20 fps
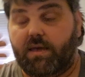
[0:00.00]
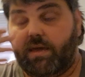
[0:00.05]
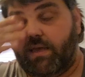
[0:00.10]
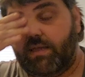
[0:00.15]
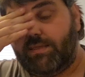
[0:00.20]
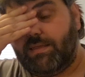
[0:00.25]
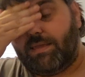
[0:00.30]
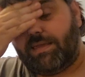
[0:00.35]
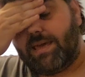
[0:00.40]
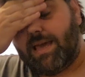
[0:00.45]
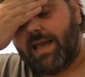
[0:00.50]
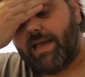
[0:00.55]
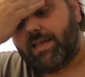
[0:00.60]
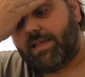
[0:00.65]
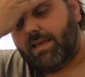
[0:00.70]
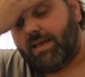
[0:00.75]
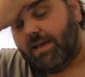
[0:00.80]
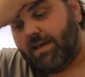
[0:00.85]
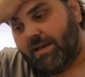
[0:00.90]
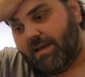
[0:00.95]
in the gang
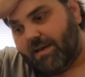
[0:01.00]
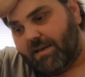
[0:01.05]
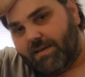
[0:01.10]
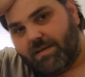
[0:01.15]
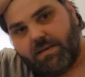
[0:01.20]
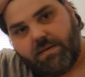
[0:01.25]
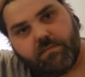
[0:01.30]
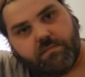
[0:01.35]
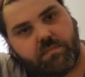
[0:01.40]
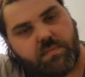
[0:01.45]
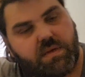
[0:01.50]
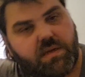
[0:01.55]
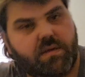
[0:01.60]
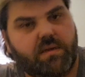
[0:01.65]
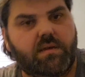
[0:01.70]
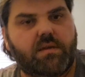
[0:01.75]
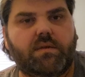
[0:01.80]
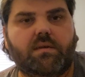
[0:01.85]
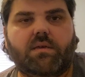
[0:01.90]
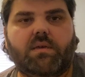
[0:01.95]
yet,
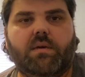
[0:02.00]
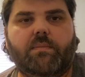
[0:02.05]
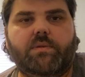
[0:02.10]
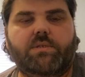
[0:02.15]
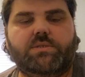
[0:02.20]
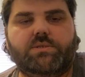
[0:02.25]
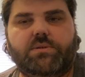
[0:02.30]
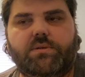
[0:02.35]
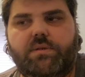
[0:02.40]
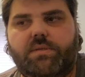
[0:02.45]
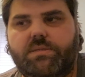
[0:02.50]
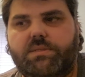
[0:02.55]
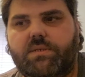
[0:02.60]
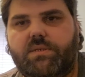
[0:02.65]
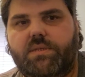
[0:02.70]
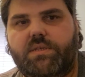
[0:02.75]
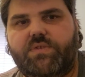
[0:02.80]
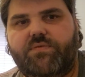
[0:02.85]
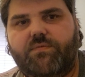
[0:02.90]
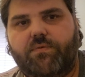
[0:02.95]
and come and join us
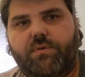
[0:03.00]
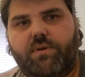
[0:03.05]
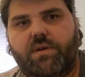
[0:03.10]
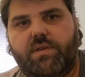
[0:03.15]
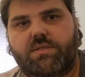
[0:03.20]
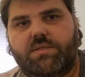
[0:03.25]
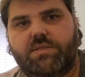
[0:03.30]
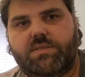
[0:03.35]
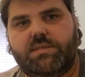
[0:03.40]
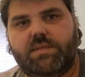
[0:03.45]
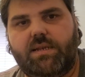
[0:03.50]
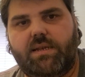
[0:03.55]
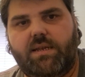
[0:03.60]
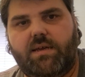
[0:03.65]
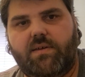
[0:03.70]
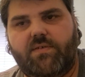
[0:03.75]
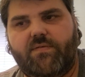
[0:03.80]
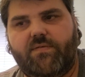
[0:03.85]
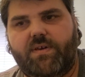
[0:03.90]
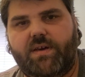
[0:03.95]
on this voyage. It's a
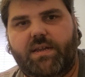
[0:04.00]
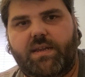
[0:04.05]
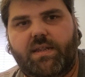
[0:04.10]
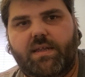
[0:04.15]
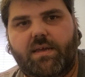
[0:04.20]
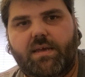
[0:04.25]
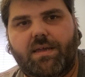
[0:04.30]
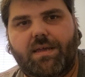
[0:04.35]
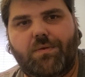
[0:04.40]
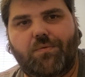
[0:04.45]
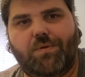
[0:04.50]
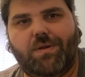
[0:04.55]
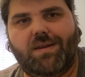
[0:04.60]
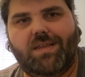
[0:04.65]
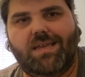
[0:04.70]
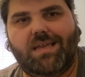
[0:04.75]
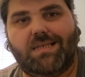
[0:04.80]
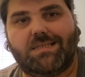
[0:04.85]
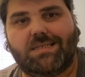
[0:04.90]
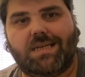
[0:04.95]
lot of fun. It
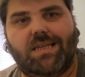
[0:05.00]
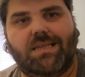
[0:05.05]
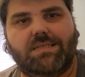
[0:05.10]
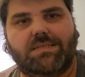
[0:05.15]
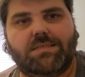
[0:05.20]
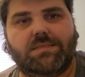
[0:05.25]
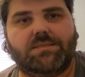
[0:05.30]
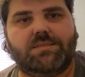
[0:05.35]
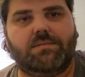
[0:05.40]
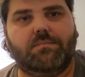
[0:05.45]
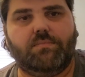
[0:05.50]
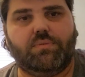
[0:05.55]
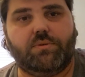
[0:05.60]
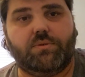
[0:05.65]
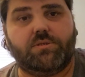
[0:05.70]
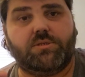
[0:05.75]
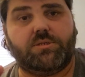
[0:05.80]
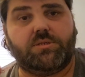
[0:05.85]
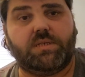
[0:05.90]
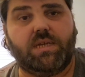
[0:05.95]
really is. And it's as simple
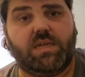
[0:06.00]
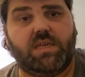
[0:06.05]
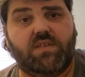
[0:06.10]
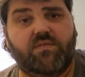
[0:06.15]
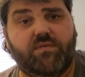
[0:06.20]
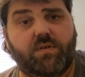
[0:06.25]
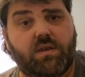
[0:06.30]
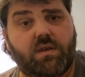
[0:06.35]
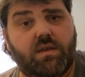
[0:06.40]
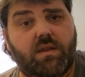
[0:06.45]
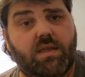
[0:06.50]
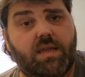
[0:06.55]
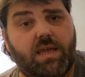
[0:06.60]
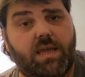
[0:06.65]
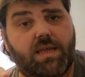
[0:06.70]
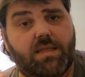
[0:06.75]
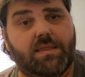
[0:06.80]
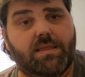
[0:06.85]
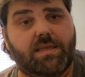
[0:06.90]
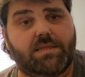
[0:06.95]
as just taking your finger,
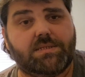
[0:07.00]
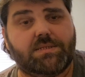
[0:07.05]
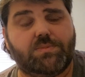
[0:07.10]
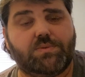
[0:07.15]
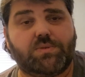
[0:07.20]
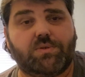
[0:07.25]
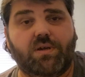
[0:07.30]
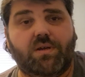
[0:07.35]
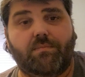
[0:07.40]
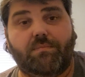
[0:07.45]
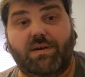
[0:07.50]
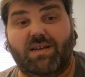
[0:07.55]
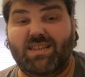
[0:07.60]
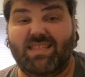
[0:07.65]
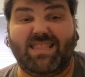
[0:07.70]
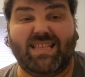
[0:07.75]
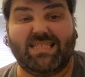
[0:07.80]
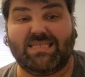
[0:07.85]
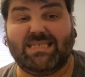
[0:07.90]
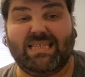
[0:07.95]
hitting that subscribe button,
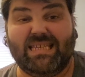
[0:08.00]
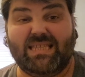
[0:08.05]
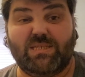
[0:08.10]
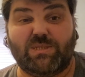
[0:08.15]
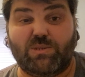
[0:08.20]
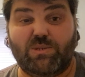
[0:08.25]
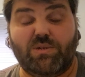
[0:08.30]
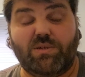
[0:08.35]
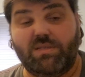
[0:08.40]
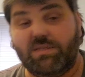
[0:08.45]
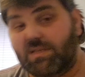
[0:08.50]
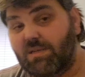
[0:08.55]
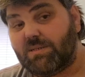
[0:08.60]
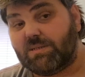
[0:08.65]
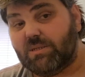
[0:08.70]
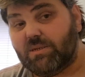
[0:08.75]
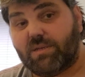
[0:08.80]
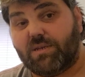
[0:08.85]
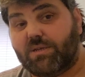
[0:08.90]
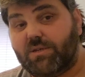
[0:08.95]
and that's it. That's all you got to do.
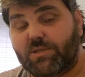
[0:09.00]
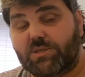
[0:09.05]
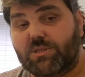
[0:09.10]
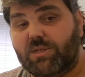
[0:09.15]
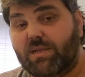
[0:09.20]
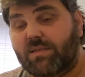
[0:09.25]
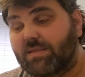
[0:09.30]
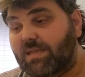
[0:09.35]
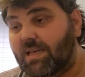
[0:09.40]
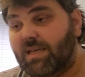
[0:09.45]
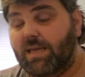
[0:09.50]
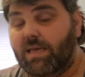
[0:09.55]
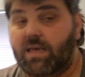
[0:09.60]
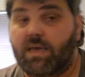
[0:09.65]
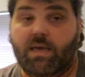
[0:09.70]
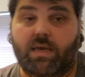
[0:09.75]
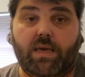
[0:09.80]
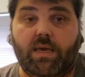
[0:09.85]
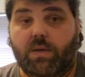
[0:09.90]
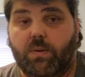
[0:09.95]
It's not going to cost you anything.
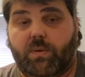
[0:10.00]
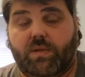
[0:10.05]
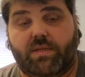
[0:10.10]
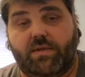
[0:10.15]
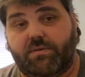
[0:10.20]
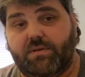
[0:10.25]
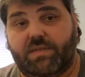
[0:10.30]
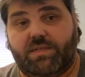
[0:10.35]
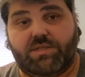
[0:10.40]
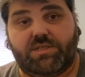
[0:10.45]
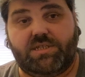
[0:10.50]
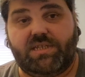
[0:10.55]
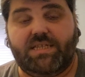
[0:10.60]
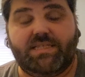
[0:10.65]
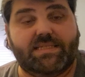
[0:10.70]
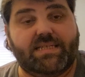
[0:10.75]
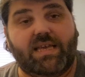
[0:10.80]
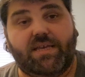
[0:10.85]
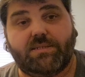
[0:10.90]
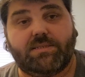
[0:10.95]
We don't need
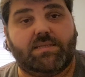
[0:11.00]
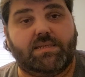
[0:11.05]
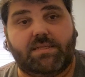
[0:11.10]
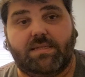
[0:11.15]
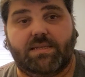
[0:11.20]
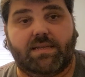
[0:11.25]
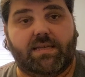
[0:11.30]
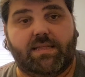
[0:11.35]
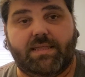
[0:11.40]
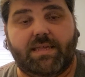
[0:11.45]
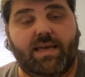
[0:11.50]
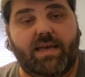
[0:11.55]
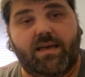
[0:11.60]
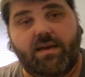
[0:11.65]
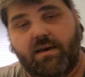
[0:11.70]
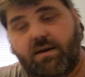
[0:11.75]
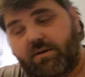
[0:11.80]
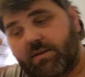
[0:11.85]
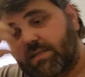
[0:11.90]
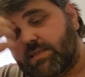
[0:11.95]
details, nothing like
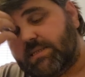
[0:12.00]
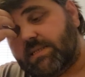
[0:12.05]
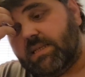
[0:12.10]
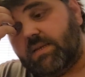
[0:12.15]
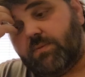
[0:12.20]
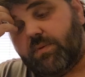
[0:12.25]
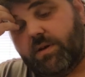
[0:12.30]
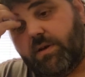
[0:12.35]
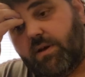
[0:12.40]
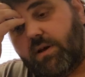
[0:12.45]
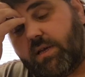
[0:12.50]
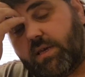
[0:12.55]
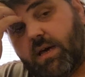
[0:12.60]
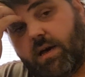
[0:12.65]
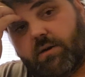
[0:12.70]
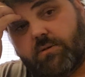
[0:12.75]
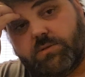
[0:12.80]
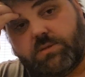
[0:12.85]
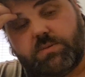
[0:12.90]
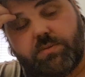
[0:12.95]
that. Honestly, we're not a
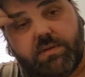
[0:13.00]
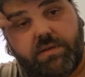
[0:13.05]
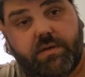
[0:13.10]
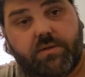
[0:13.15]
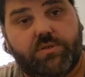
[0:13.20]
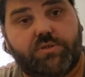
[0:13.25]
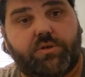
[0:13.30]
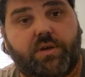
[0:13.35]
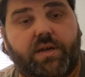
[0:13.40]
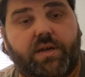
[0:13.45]
cult. We're not